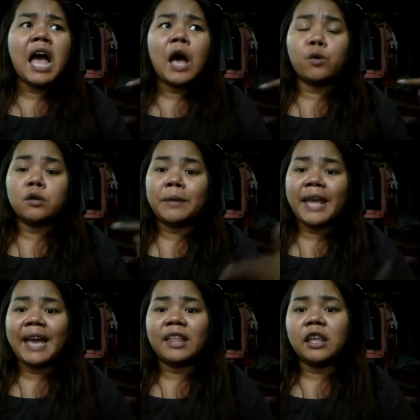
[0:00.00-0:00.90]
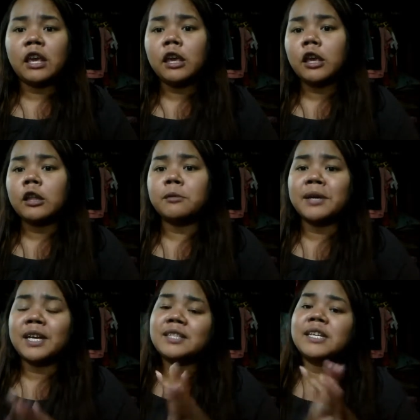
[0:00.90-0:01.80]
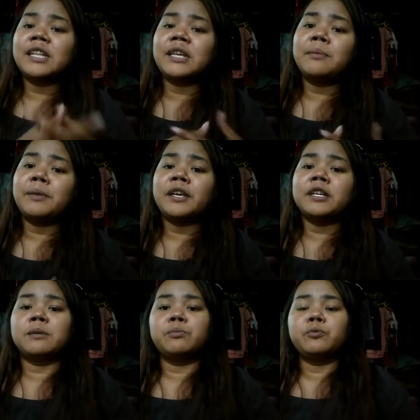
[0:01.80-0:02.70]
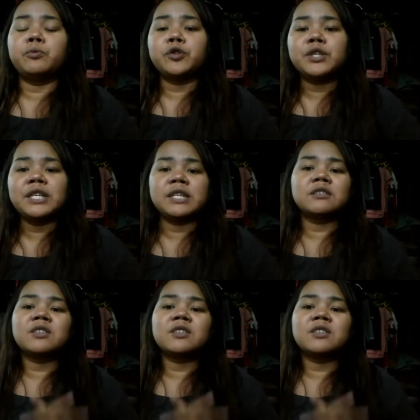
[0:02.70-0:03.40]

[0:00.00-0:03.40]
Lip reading: I will be adding in my daily makeup routine.